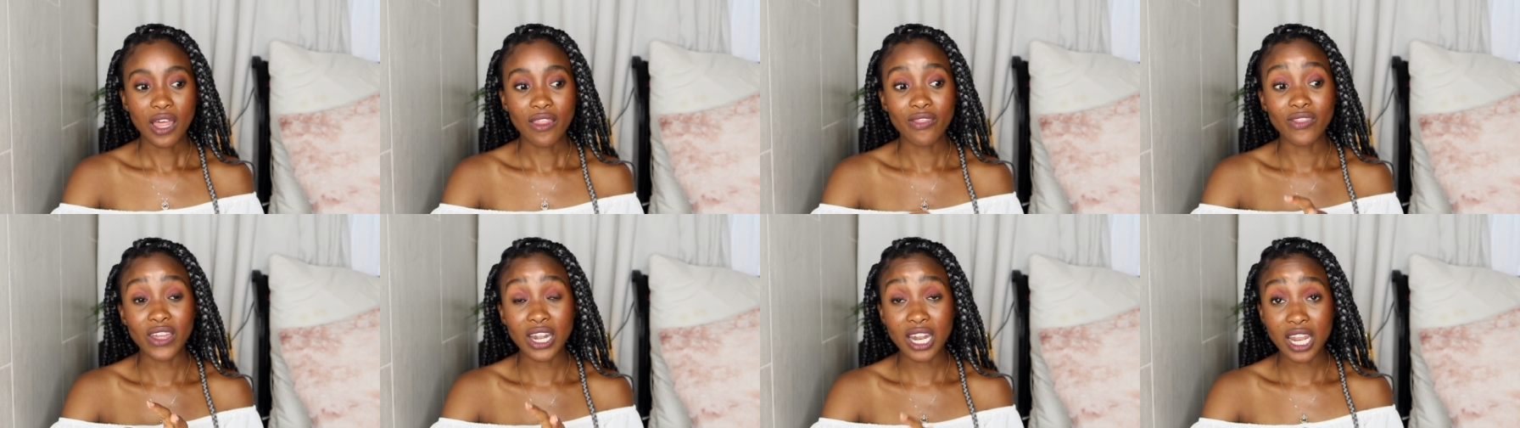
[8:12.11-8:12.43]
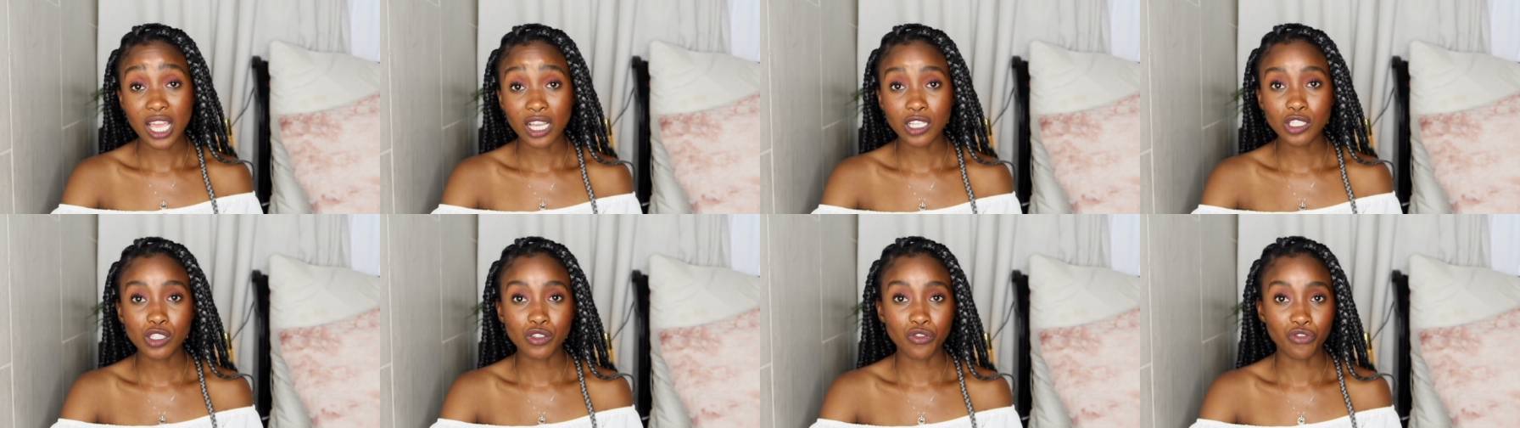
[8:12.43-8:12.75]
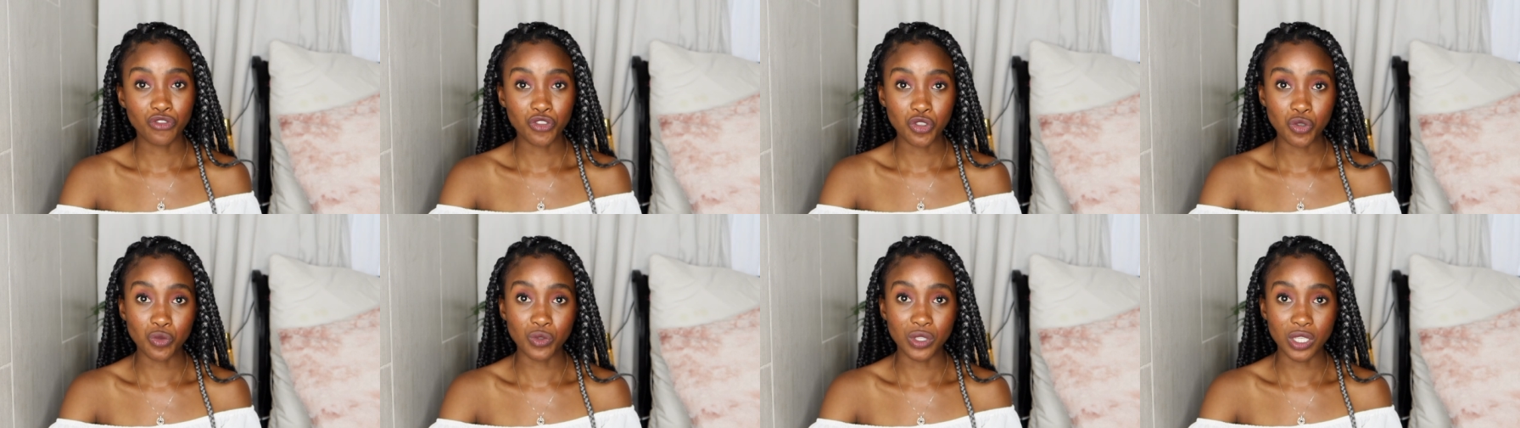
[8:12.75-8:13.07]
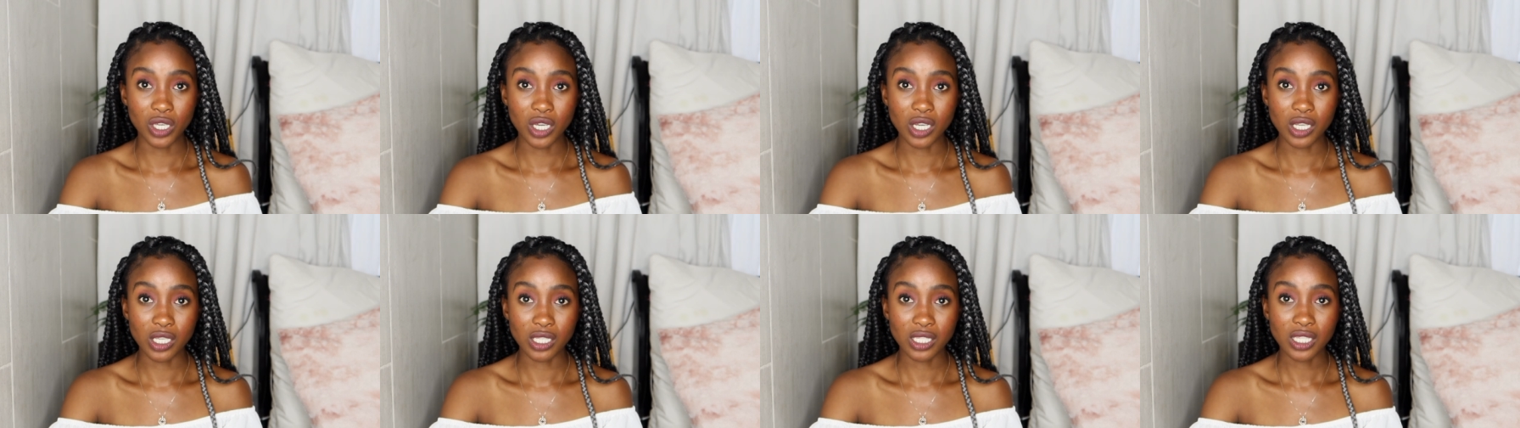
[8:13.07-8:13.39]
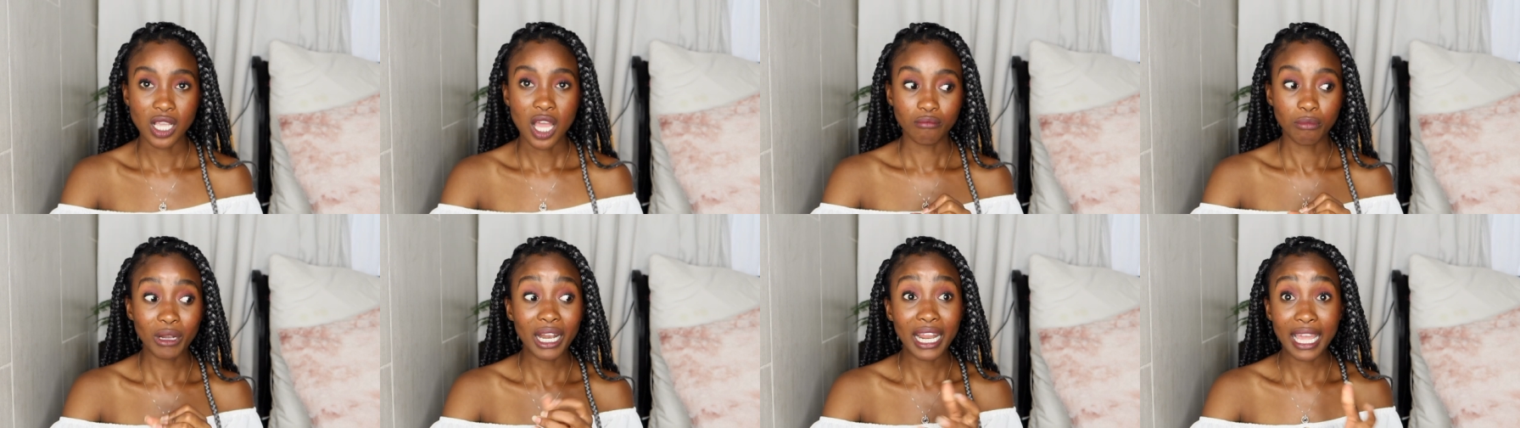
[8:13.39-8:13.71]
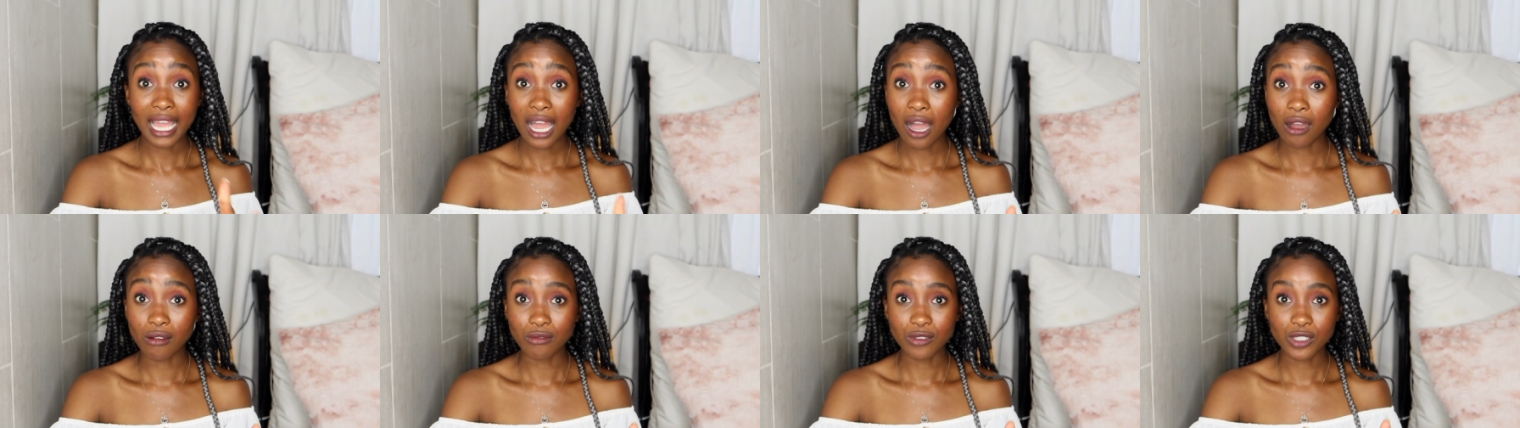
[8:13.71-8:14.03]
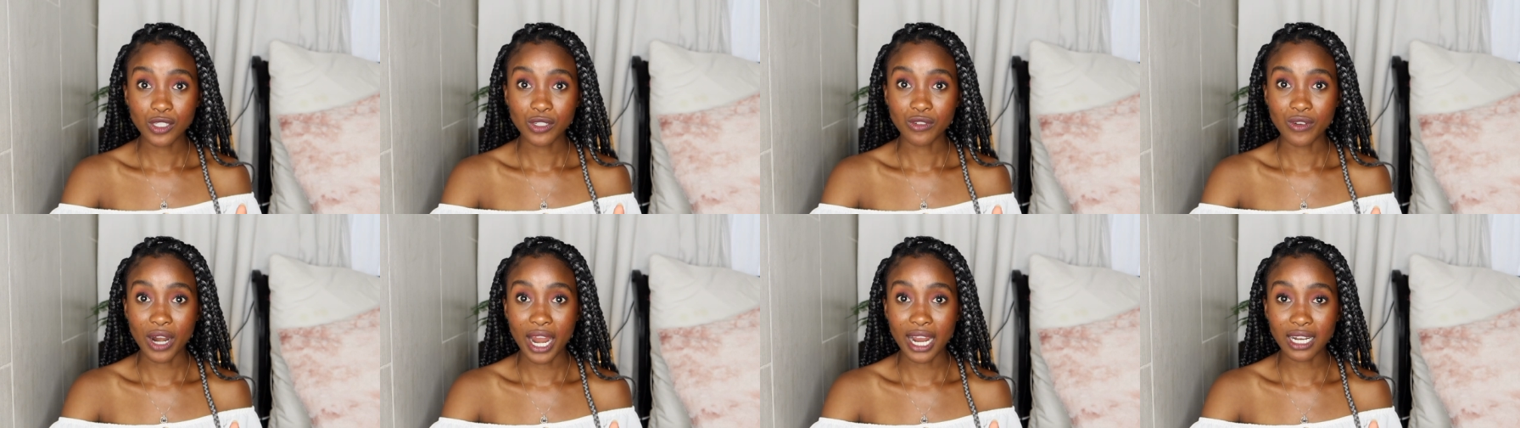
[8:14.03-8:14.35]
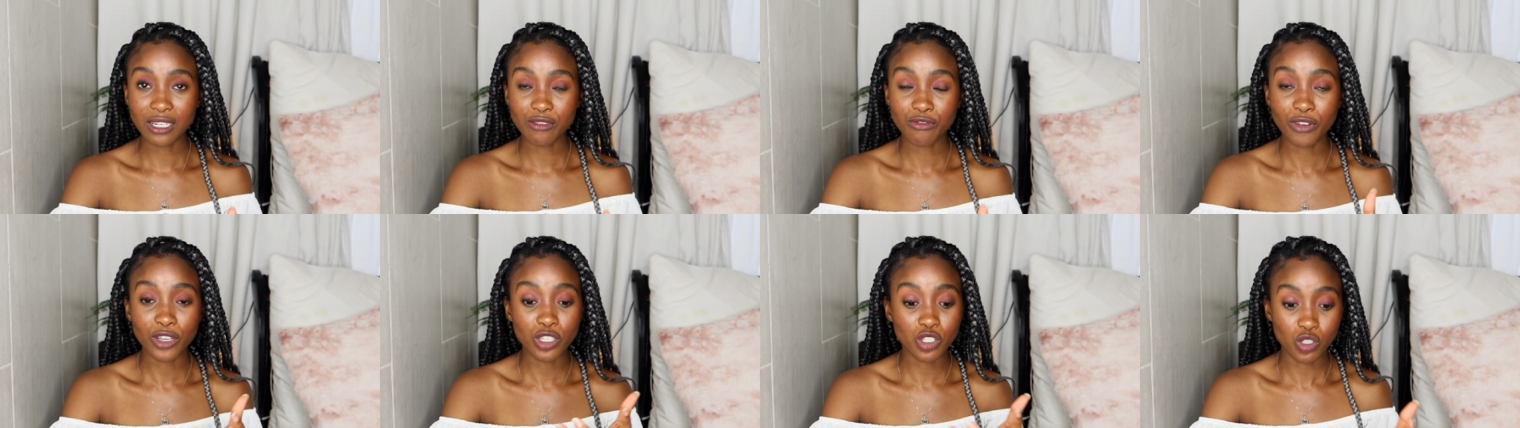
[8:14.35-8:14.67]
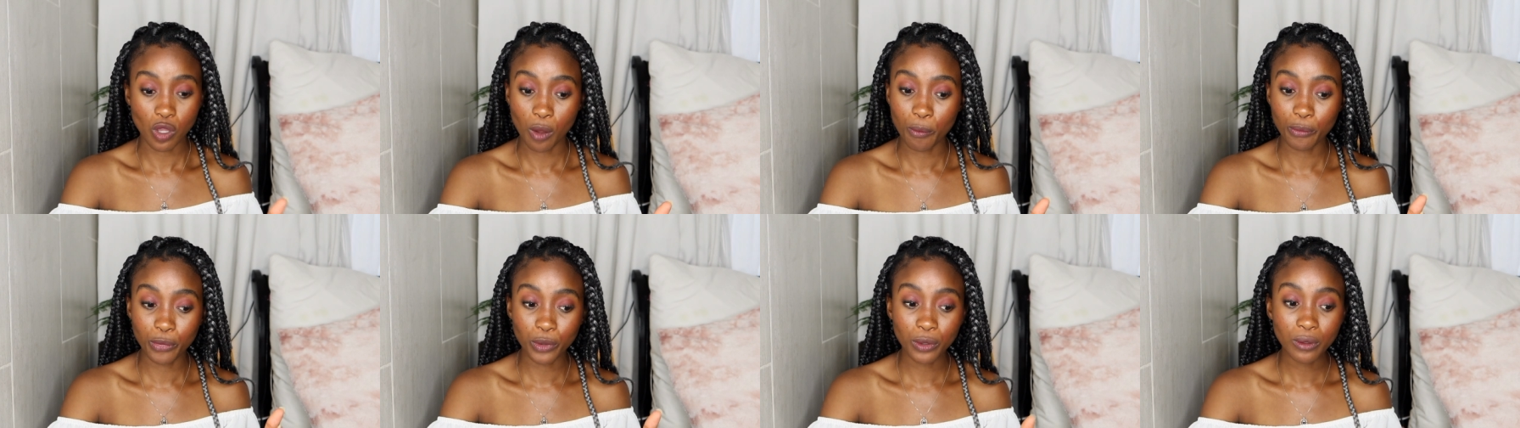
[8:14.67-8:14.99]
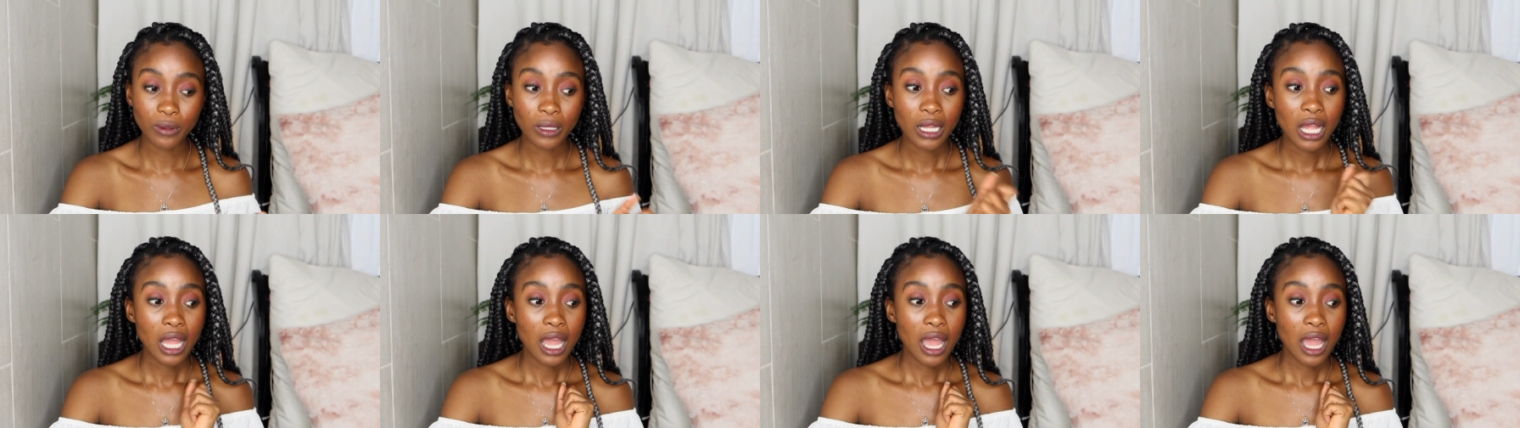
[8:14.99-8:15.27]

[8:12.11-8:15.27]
the next few years play out, right? For example,